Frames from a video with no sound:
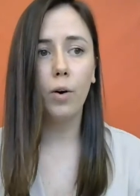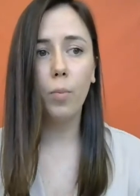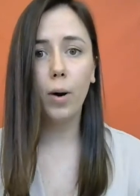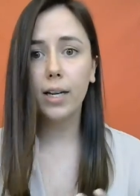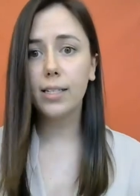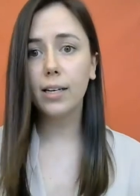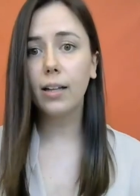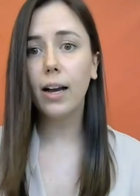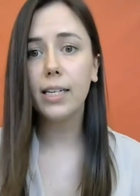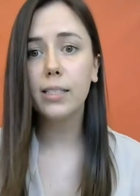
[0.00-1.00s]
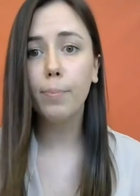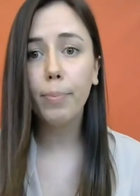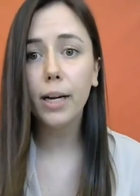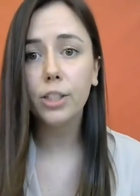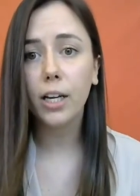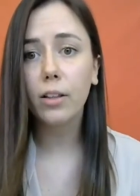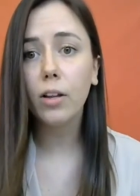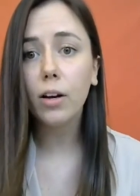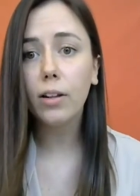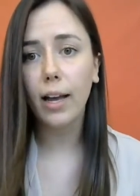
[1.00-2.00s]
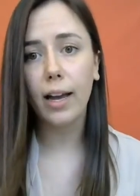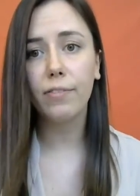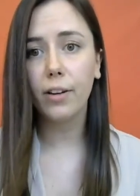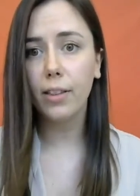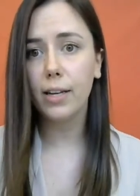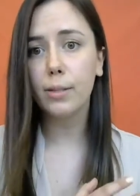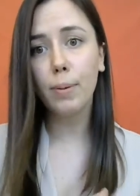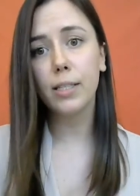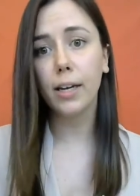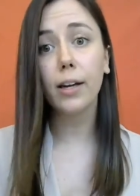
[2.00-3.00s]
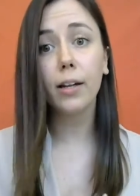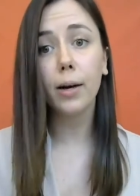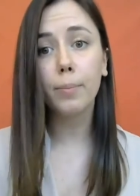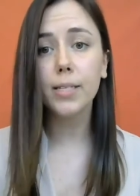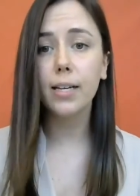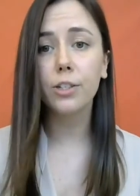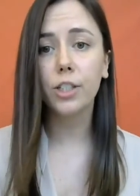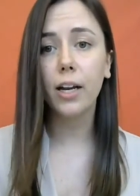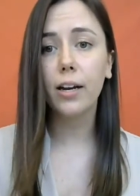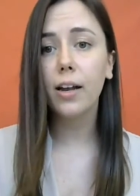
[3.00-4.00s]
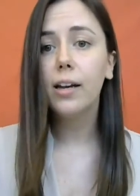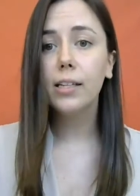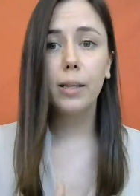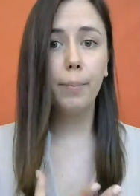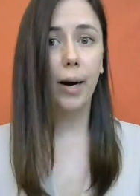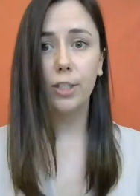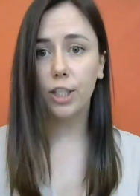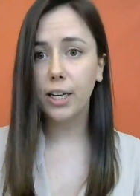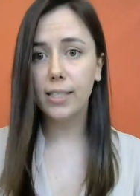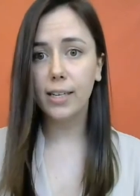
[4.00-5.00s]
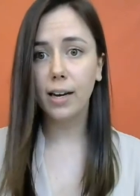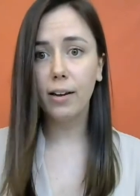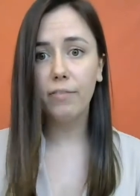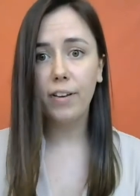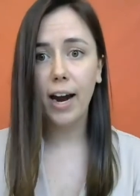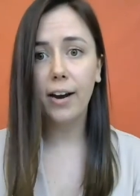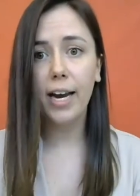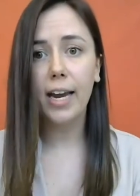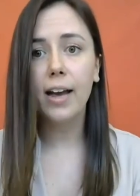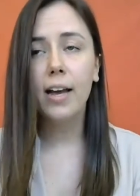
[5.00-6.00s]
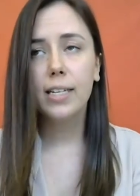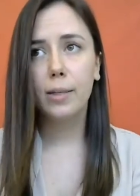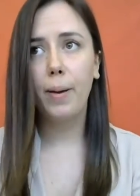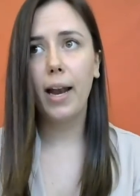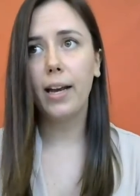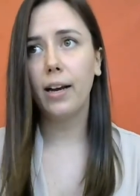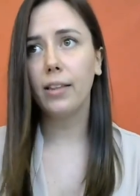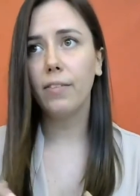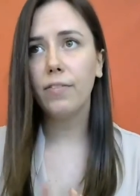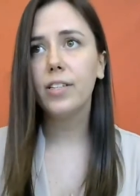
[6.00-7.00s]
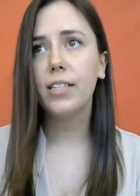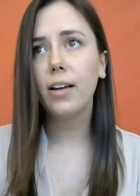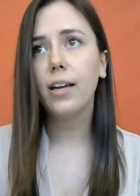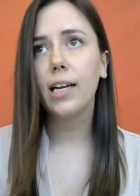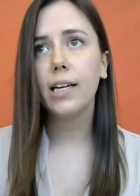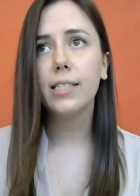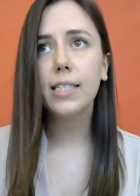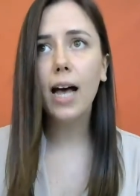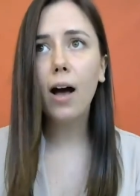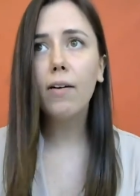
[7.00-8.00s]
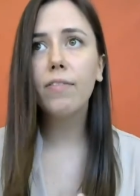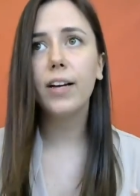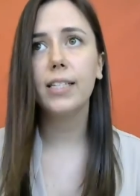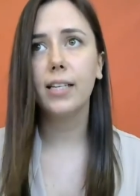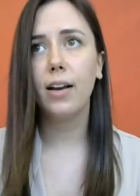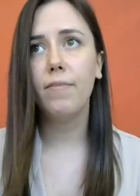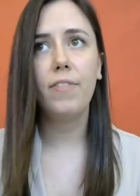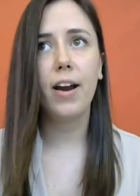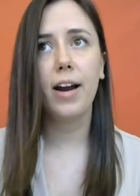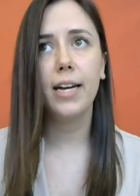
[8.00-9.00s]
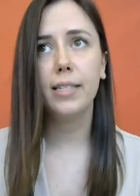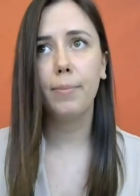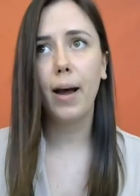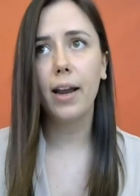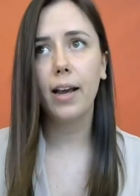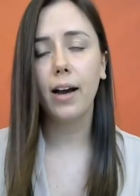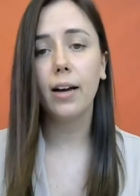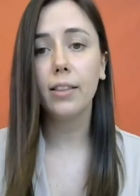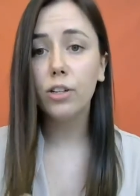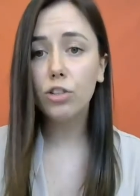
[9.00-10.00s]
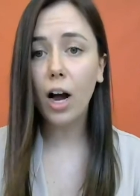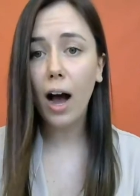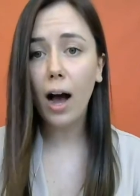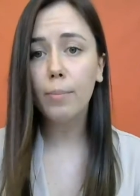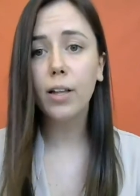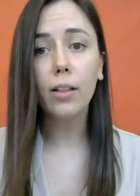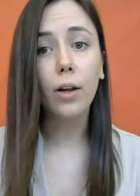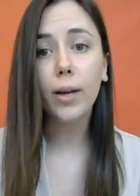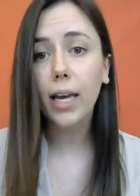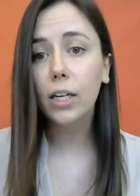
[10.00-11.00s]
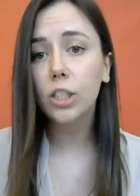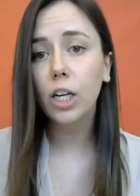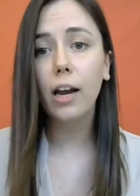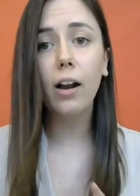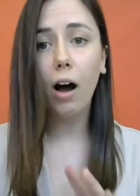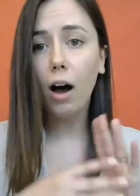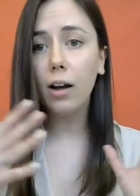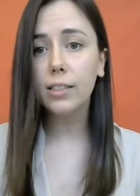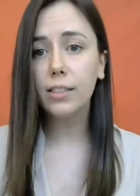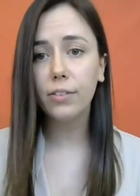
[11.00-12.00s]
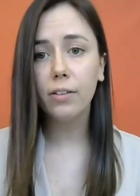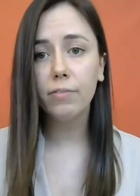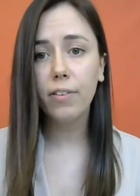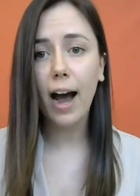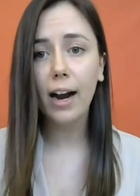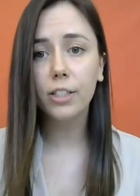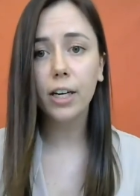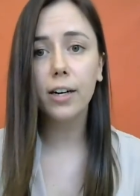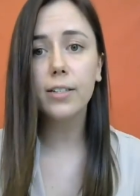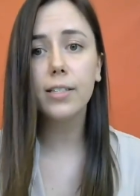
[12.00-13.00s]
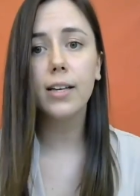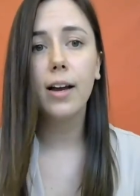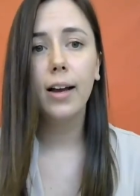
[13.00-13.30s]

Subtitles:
what does the client's budget look like for this particular position. The budget is going to vary depending on the facility itself. It's going to vary depending on the job, the location, all different factors.